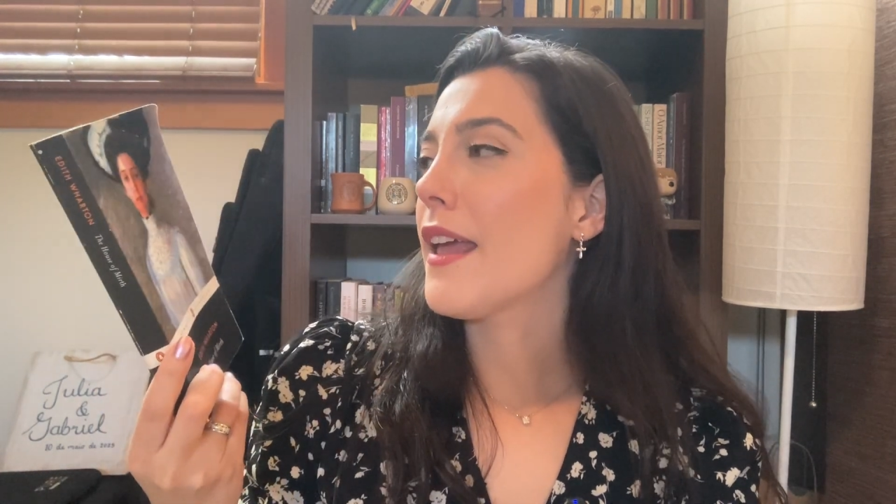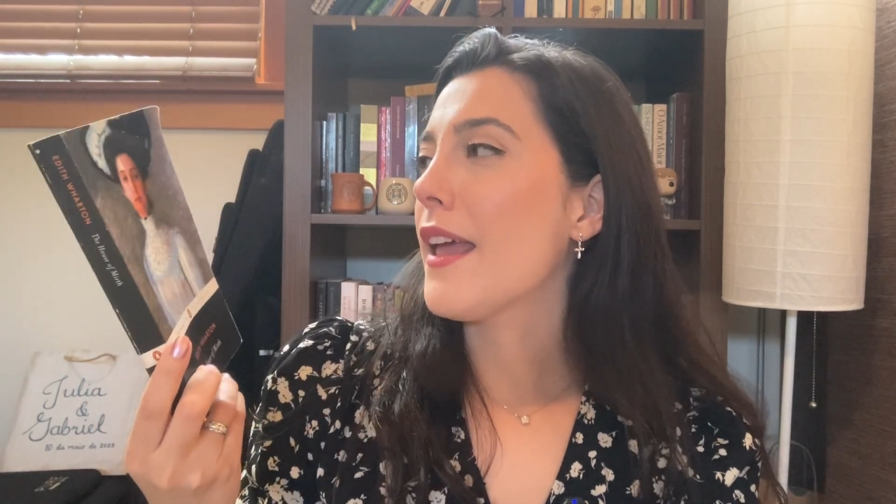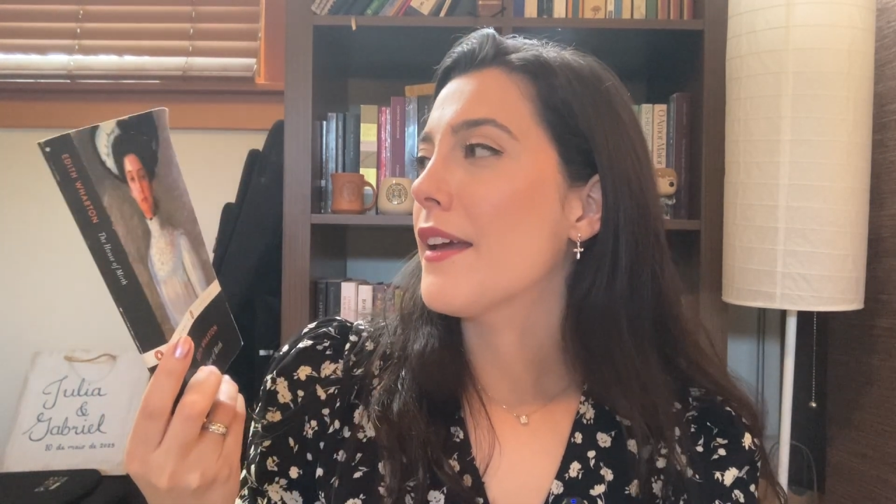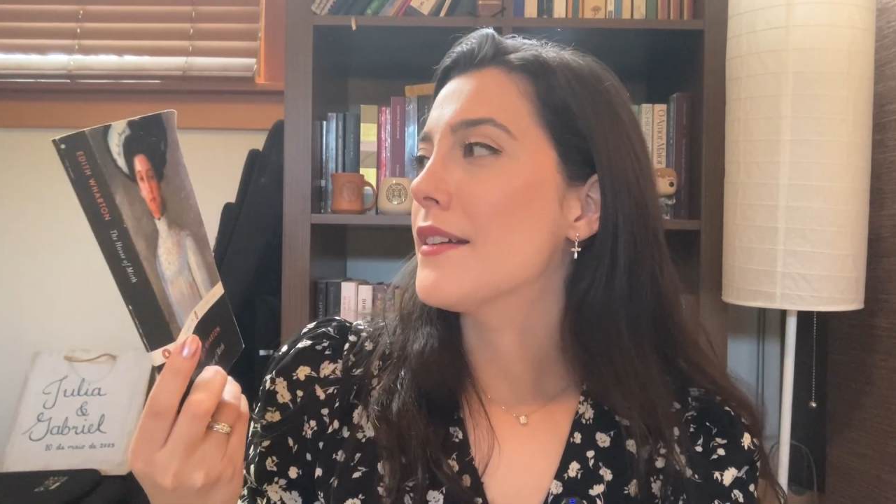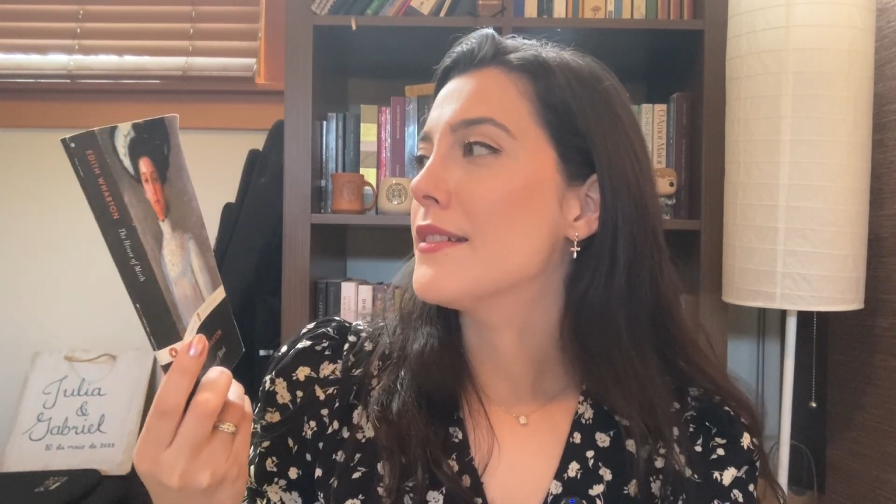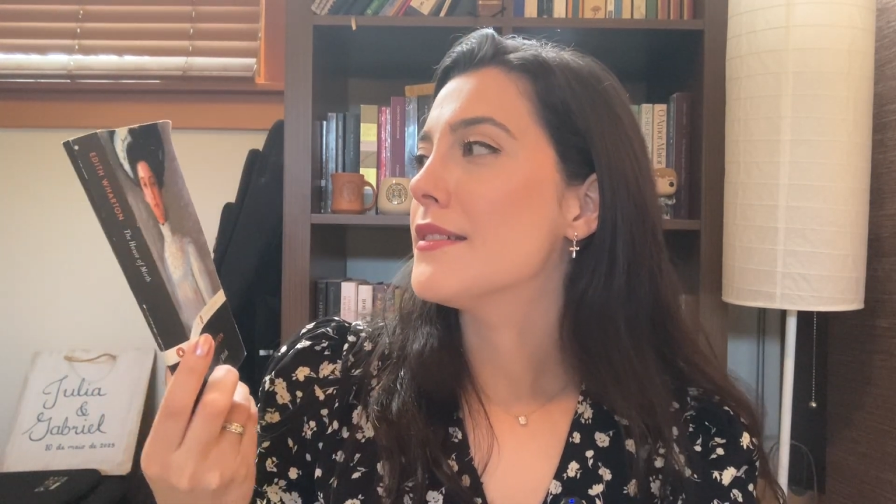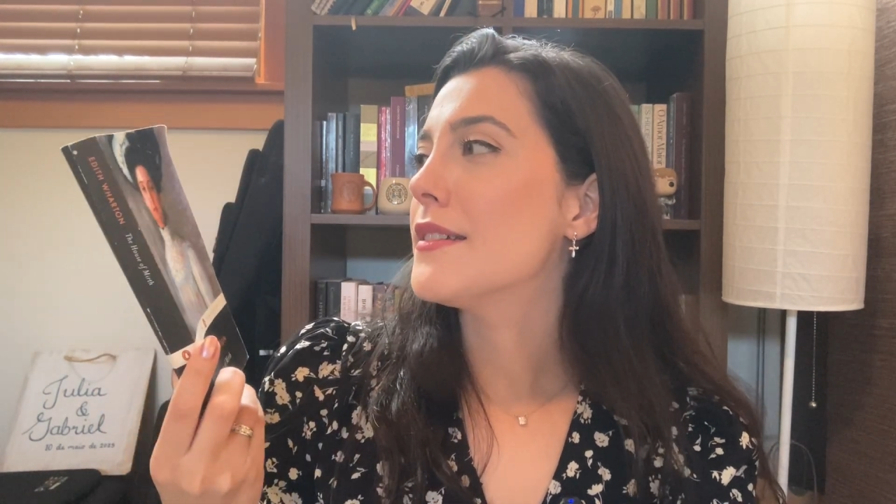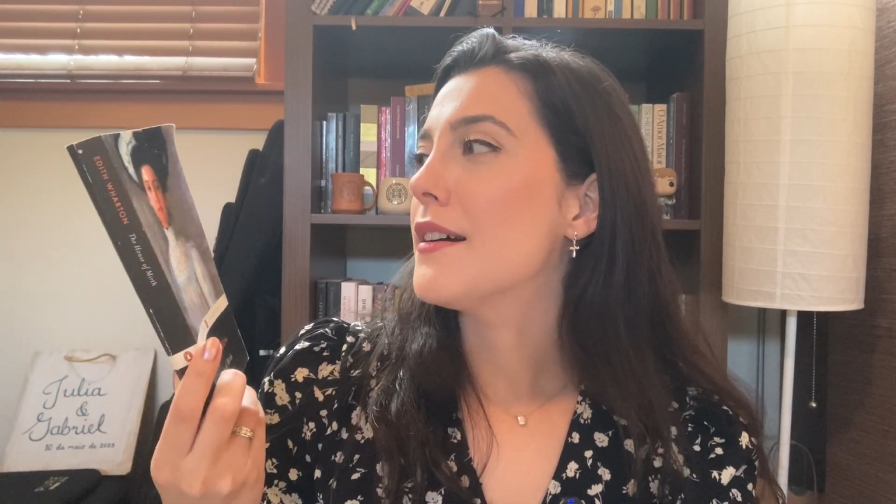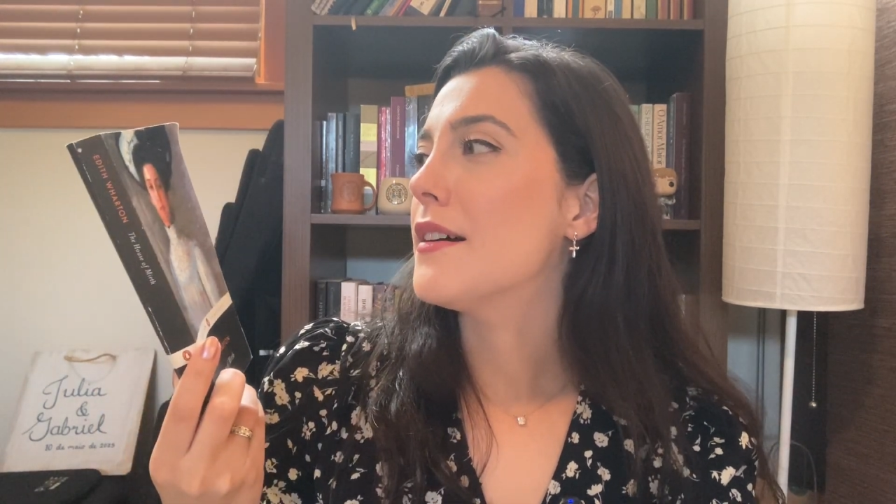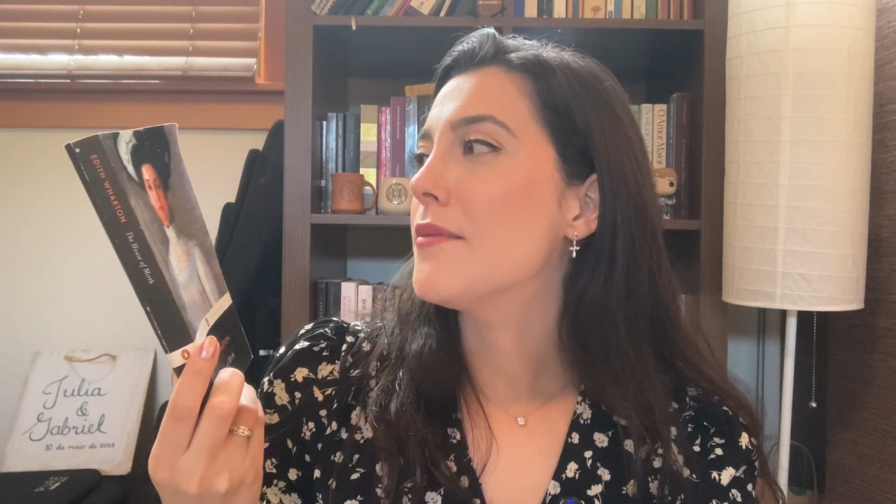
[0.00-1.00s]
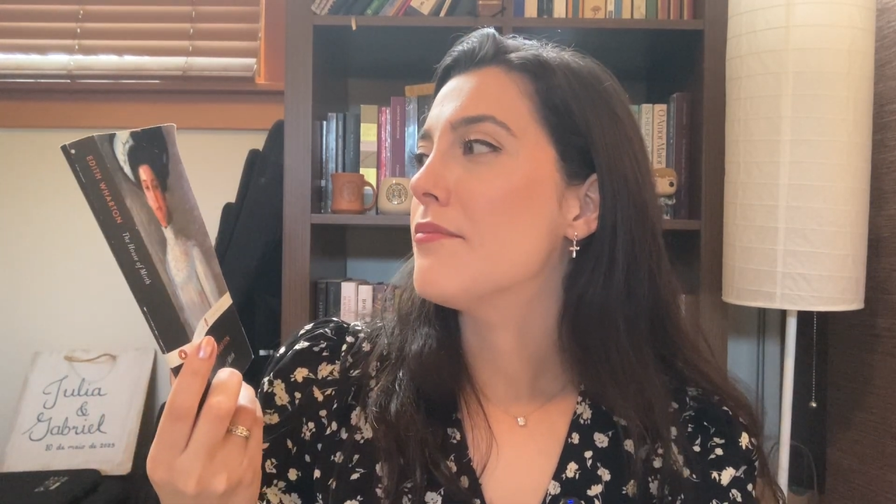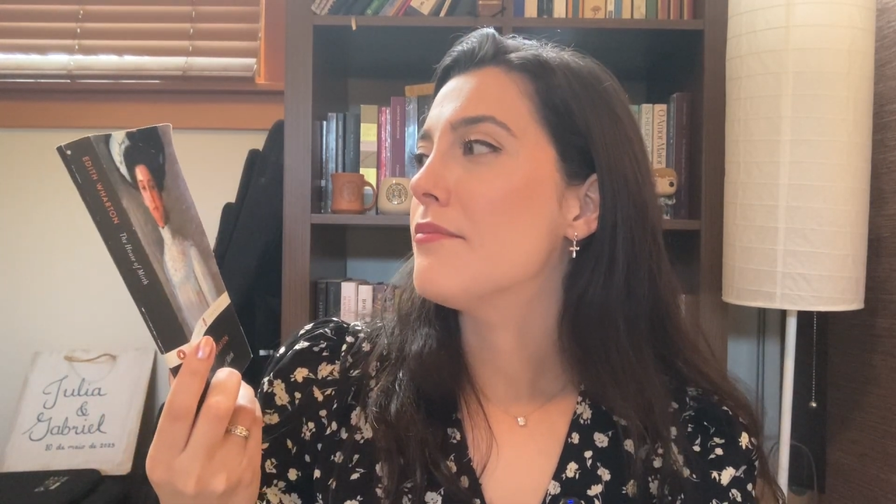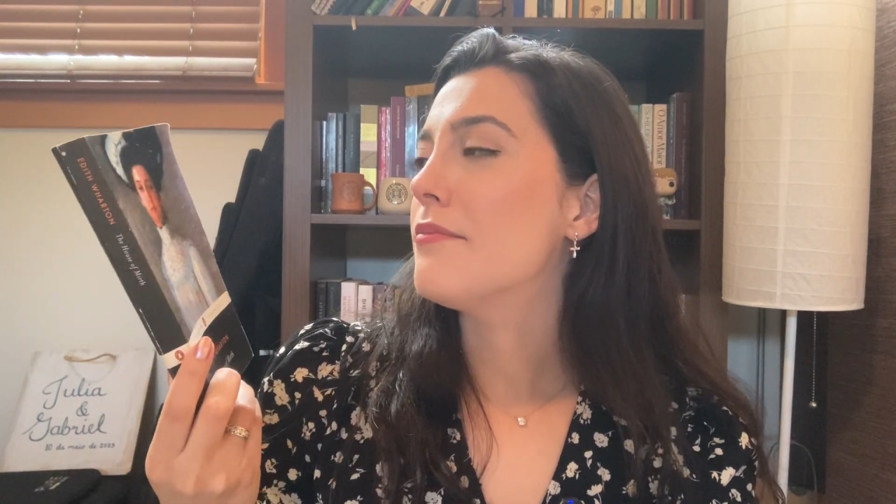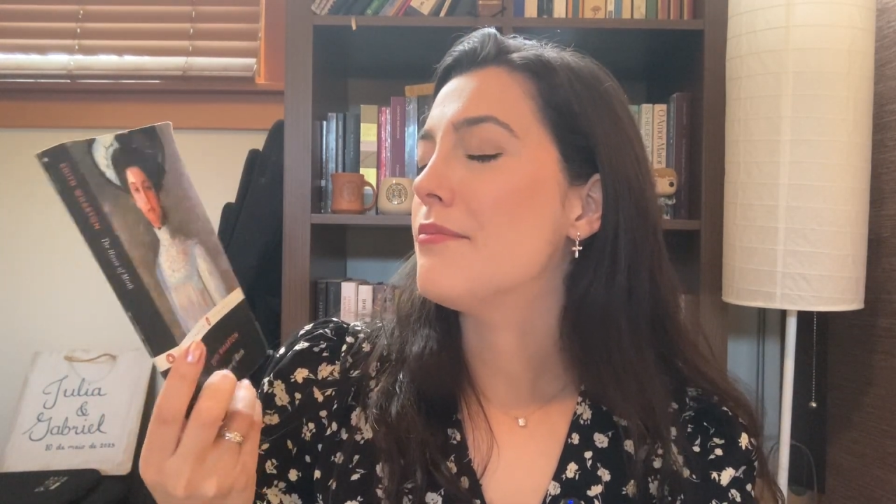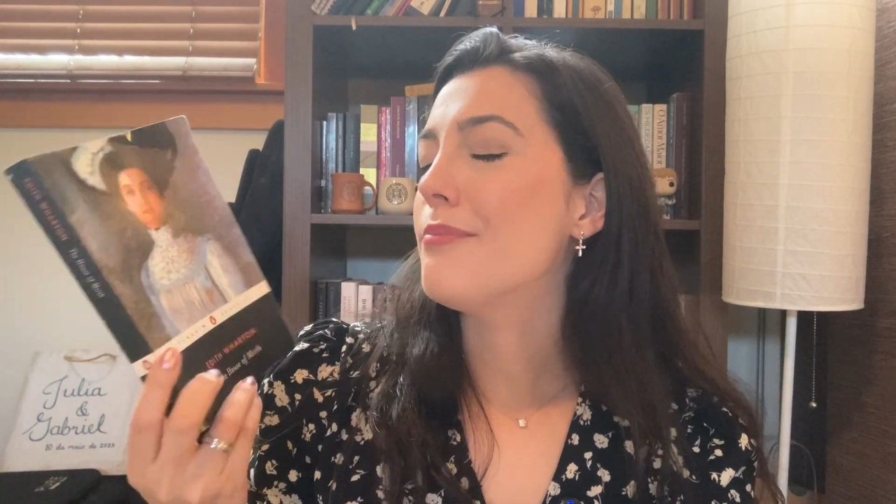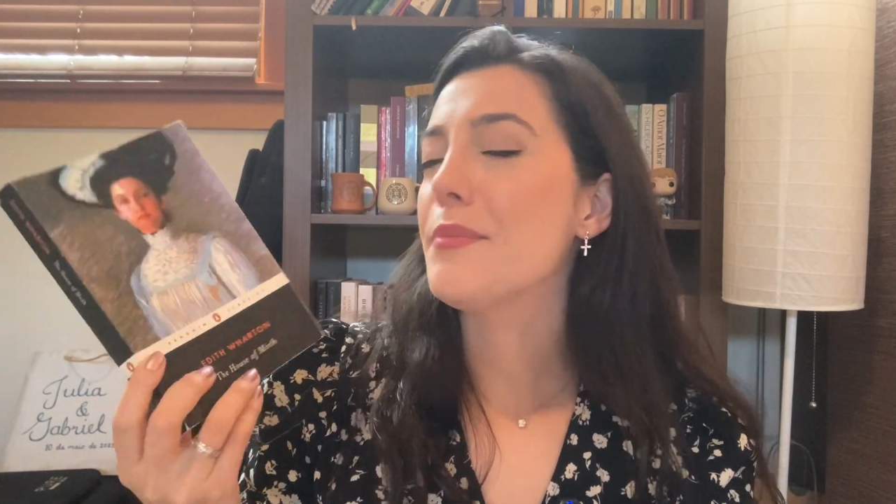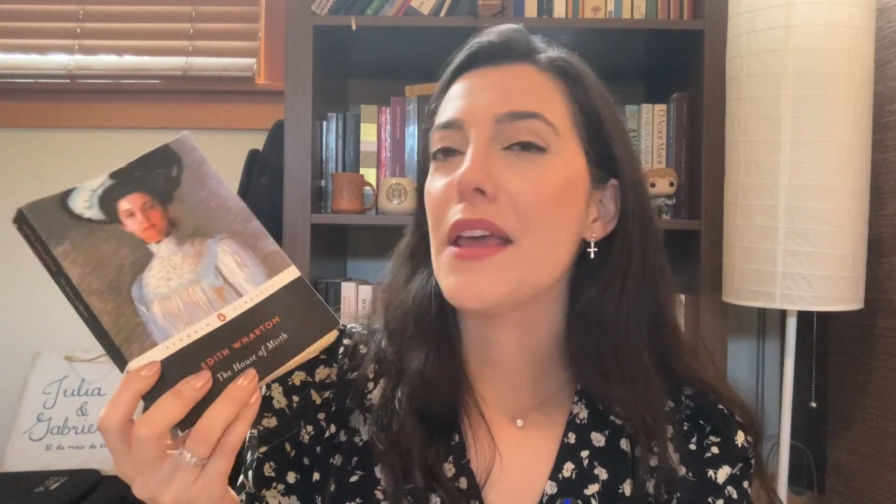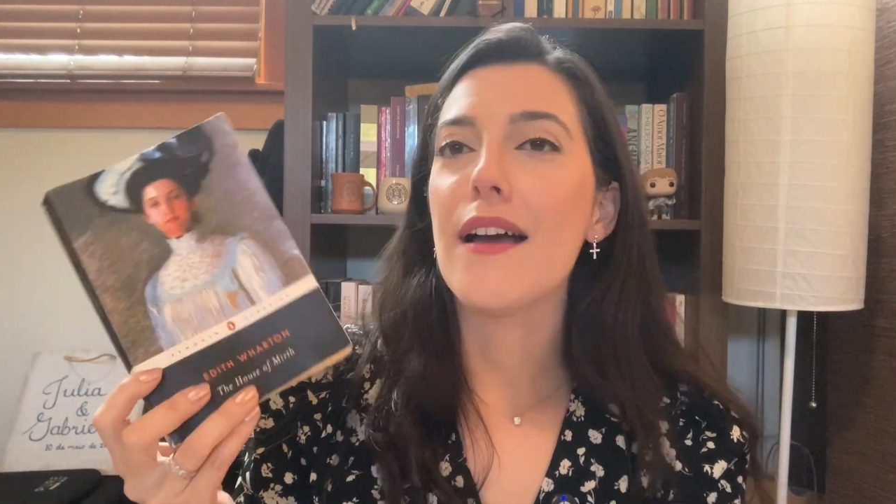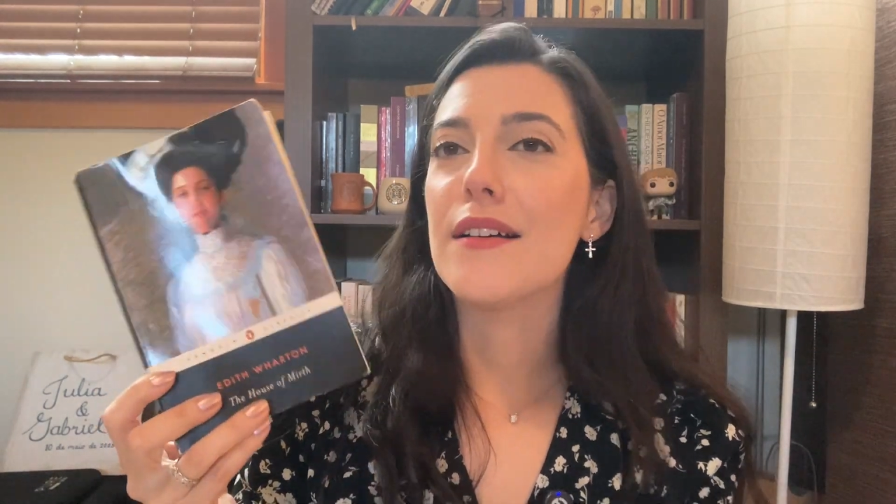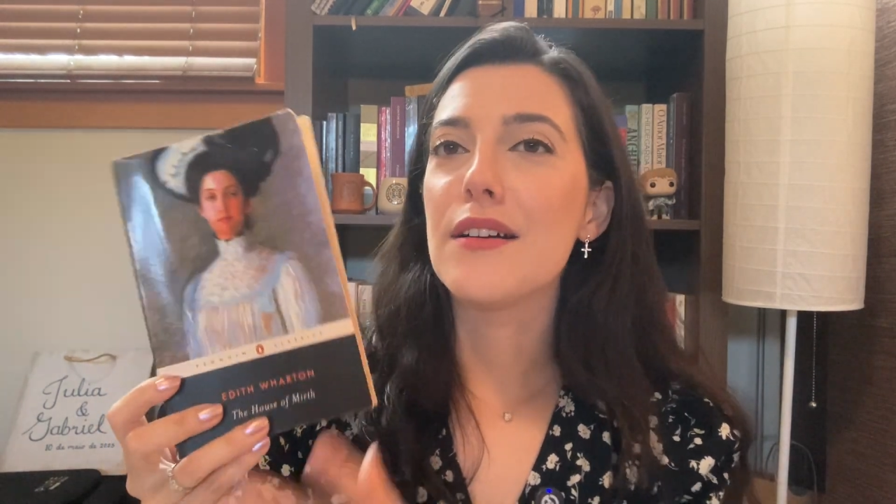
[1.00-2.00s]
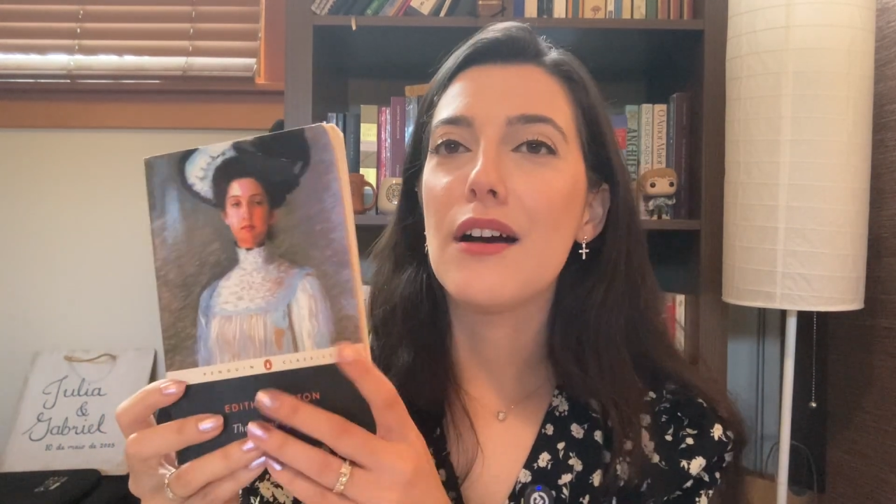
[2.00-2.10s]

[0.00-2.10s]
And yeah,